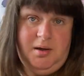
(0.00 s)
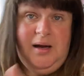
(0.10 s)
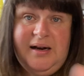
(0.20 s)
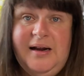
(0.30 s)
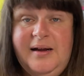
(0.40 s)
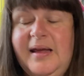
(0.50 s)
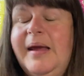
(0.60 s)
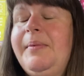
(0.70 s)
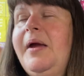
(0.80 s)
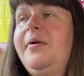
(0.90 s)
And it
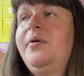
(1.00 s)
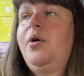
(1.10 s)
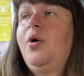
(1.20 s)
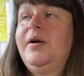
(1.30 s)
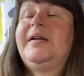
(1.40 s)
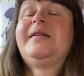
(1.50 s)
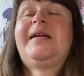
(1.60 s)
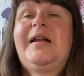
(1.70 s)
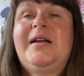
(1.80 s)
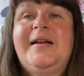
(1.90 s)
came out on
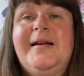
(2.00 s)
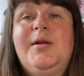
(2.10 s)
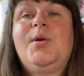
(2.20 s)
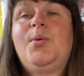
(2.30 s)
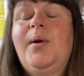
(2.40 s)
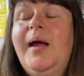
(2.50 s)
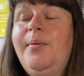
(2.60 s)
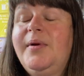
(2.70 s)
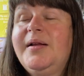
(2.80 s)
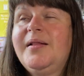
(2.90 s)
Saturday. So
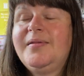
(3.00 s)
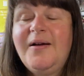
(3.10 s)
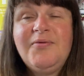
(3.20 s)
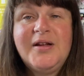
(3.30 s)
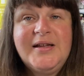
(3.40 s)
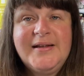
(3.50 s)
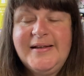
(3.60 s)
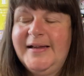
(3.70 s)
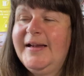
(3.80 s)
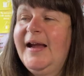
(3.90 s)
it was lovely to
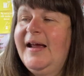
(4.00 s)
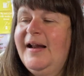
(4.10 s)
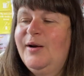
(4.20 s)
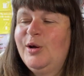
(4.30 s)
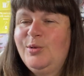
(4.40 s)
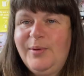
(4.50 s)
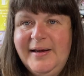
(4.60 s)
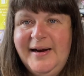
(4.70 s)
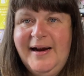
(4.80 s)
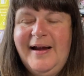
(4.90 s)
see, and I could
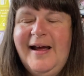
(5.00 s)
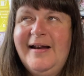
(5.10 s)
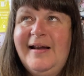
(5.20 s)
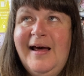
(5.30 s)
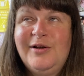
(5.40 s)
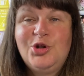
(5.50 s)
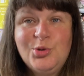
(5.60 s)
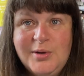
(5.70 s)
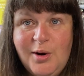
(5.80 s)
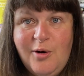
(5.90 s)
wear it, and I
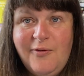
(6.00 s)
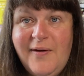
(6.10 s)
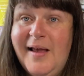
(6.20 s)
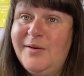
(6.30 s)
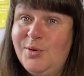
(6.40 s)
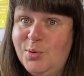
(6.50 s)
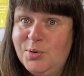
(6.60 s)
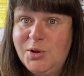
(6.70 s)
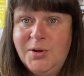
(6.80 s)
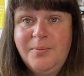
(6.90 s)
showed it off at
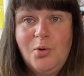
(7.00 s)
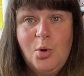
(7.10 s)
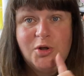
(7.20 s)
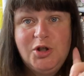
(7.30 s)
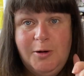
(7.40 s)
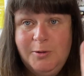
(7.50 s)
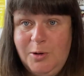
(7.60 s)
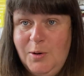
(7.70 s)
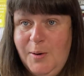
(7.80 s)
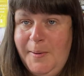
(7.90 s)
Sewcial, which I'll
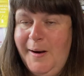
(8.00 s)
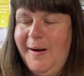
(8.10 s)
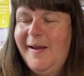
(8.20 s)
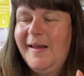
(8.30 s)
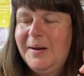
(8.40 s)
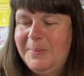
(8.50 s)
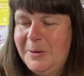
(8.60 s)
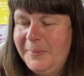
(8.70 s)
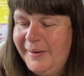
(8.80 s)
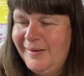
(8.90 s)
talk about in a
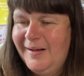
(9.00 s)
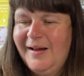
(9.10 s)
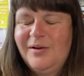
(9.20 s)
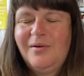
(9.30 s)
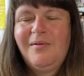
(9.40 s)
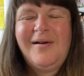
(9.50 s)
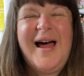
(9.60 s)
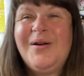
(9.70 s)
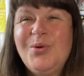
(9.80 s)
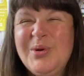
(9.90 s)
moment. And
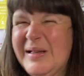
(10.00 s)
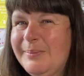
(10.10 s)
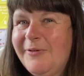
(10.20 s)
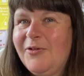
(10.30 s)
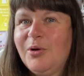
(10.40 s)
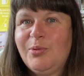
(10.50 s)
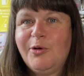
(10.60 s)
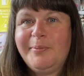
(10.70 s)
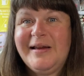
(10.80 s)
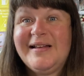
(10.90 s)
I know some of you will
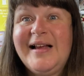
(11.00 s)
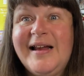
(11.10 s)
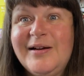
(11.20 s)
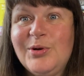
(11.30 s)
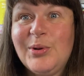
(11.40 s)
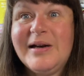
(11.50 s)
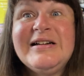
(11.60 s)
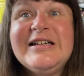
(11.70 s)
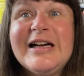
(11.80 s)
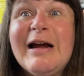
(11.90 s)
be sitting going,
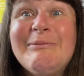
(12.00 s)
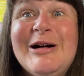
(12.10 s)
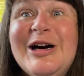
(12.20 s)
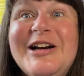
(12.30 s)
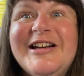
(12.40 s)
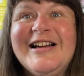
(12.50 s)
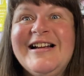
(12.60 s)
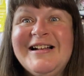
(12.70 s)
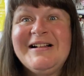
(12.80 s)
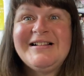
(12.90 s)
come on,
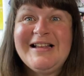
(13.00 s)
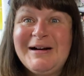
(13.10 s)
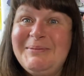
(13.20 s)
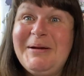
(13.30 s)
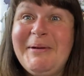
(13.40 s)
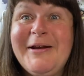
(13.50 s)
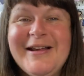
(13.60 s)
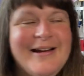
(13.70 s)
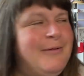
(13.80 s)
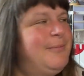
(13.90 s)
tell me about it.